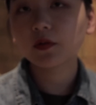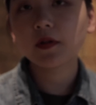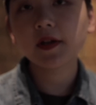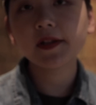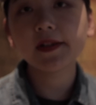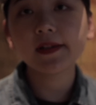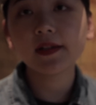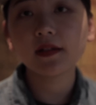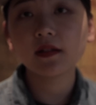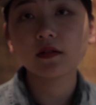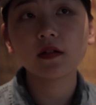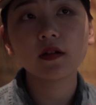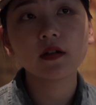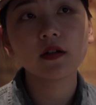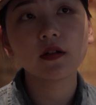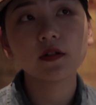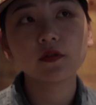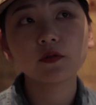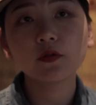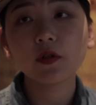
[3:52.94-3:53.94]
twenty,
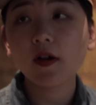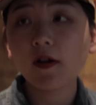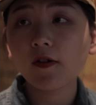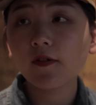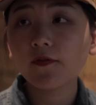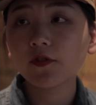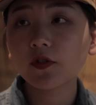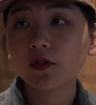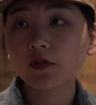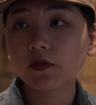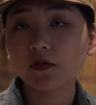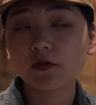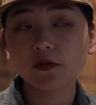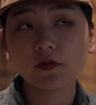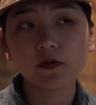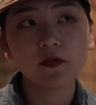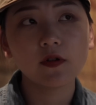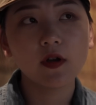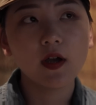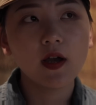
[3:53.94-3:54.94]
uh, twelve to
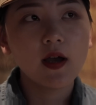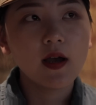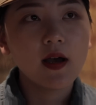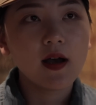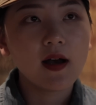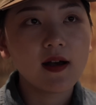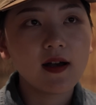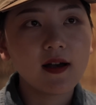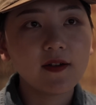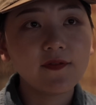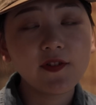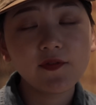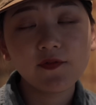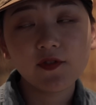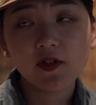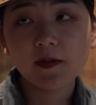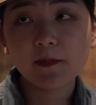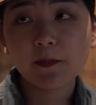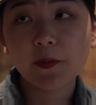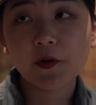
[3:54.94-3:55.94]

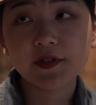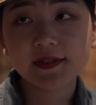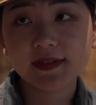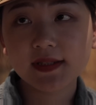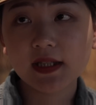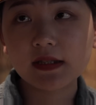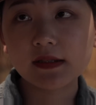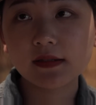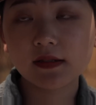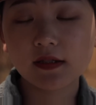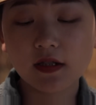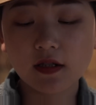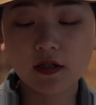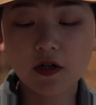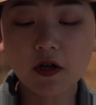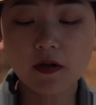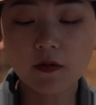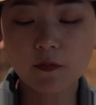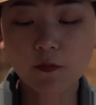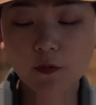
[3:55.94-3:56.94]
fifteen percent
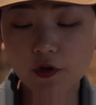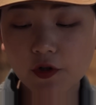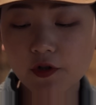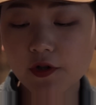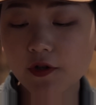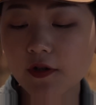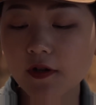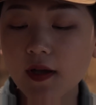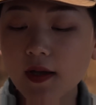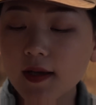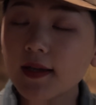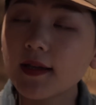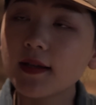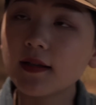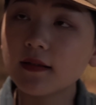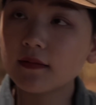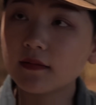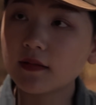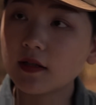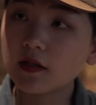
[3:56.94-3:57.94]
uh, water
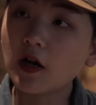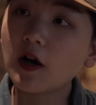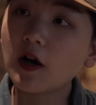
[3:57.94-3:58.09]
in the